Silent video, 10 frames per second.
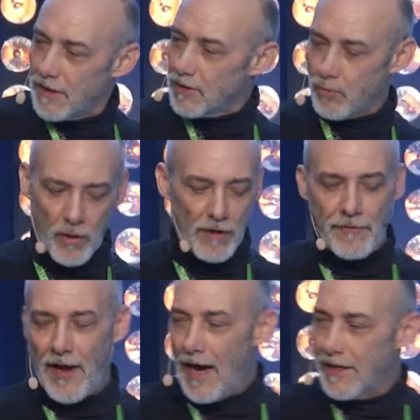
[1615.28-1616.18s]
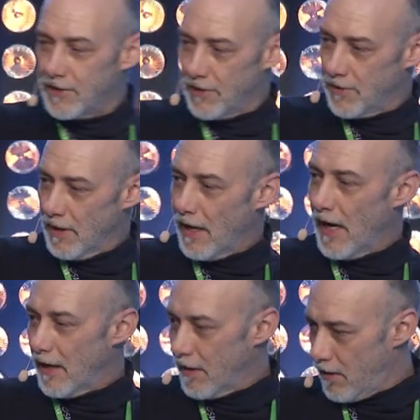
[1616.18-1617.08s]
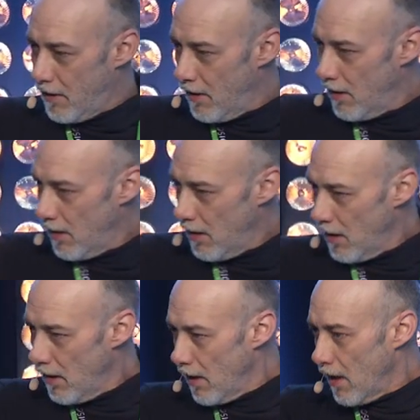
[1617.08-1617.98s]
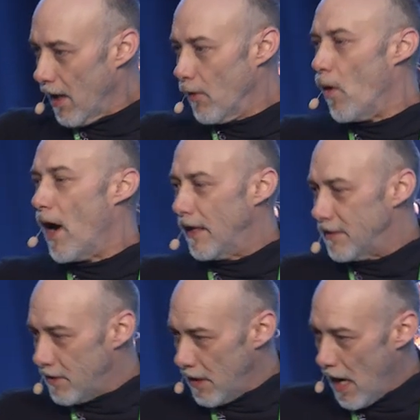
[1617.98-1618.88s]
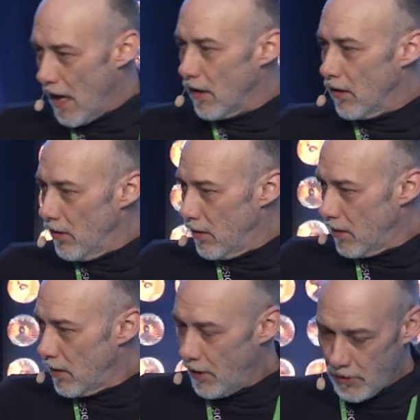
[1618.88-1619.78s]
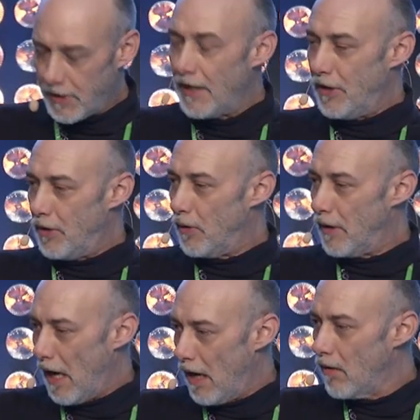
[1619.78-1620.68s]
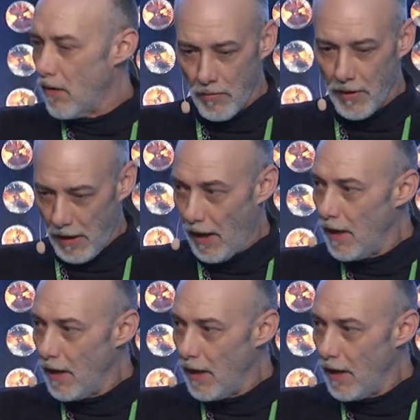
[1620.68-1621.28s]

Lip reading: what if X is the length and Y is the angle? He goes, can you do it now? I went, yeah.